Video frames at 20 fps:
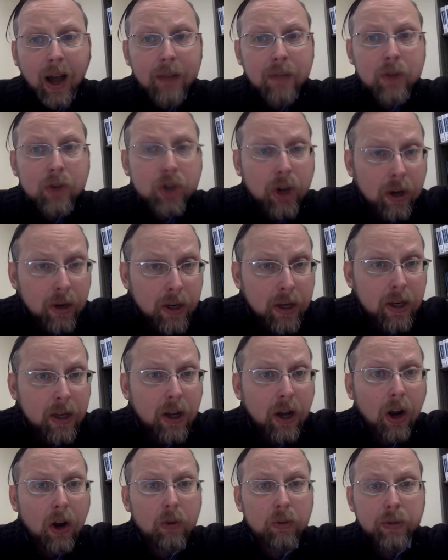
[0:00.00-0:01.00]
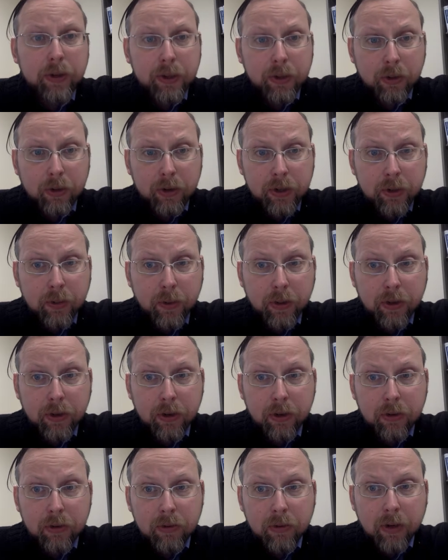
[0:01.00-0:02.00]
sharing a resource
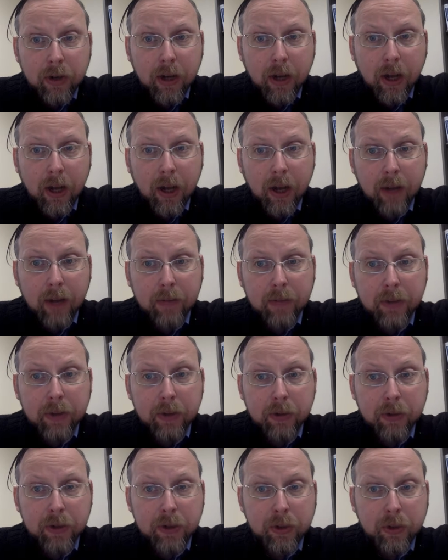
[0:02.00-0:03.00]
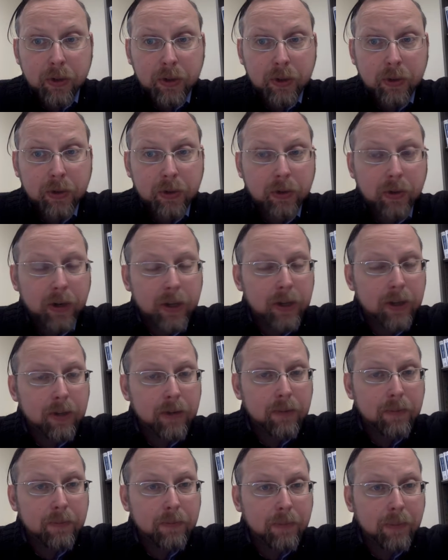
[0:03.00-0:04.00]
with you. This resource was created
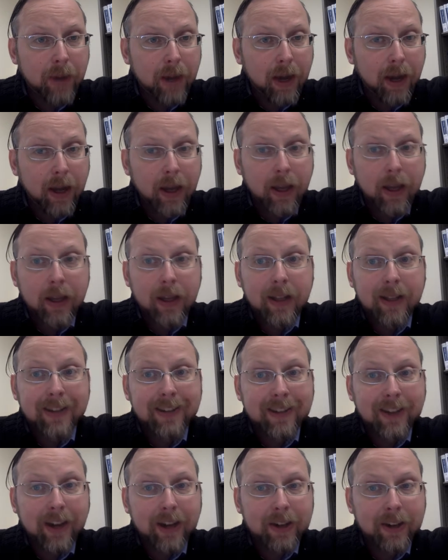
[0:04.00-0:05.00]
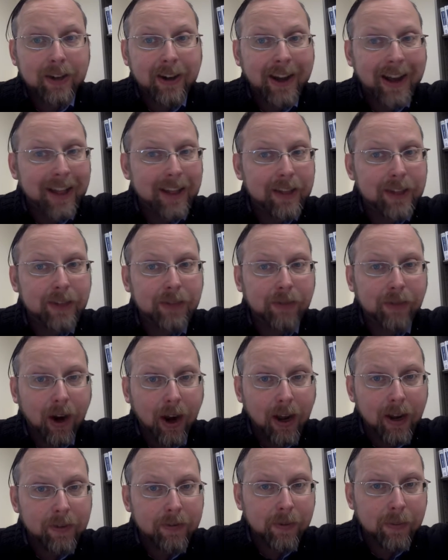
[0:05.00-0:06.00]
by Dr. Alice
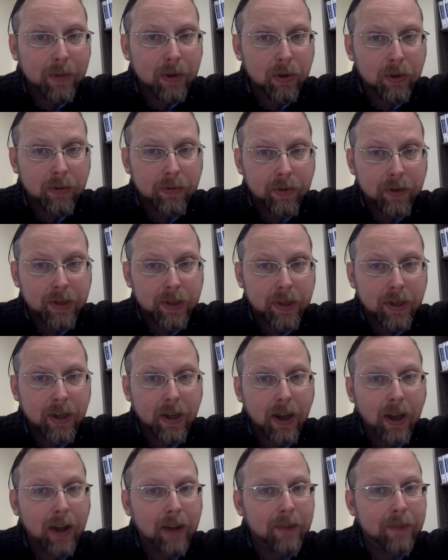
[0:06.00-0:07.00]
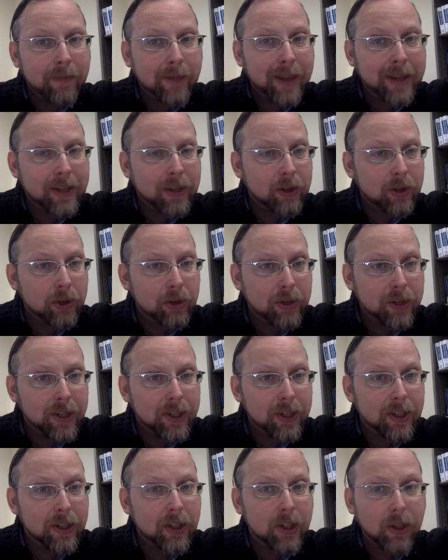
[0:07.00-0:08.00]
Fry from the University of
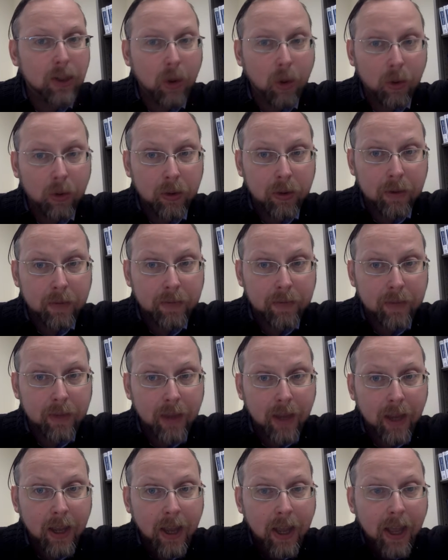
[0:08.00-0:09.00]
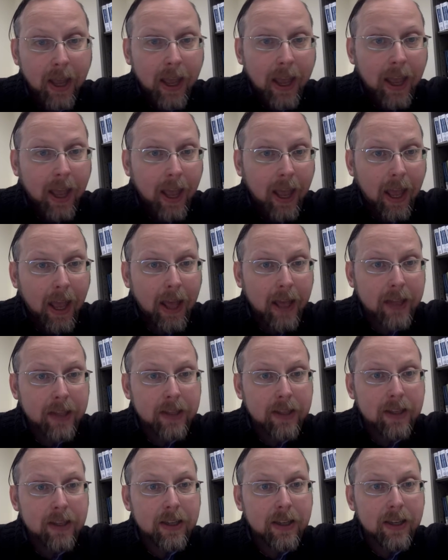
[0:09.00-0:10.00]
Massachusetts Lowell.
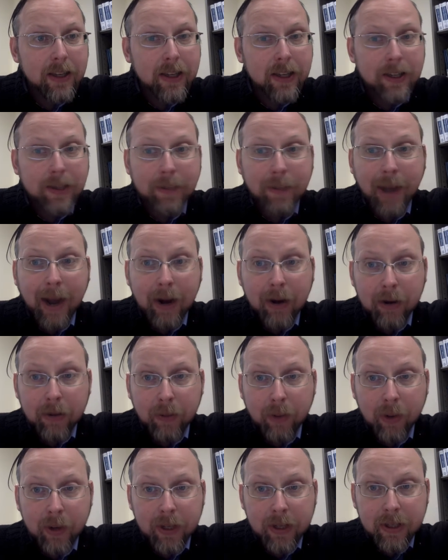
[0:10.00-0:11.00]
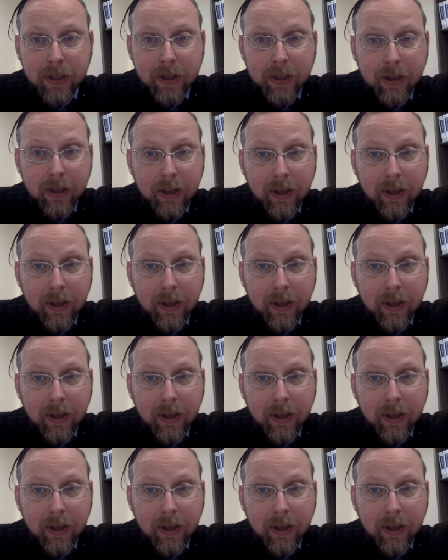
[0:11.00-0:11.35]
And it is a PowerPoint